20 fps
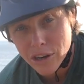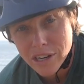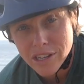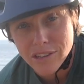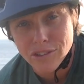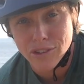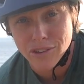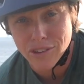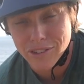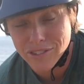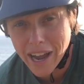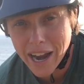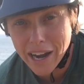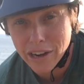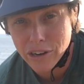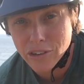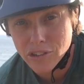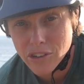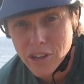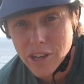into the
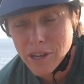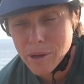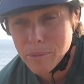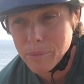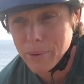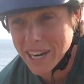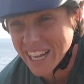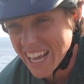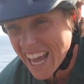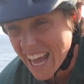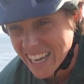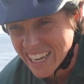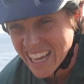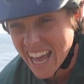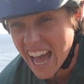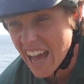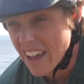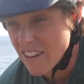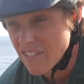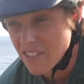tires. But again,
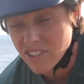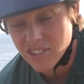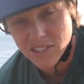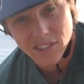yeah, if it's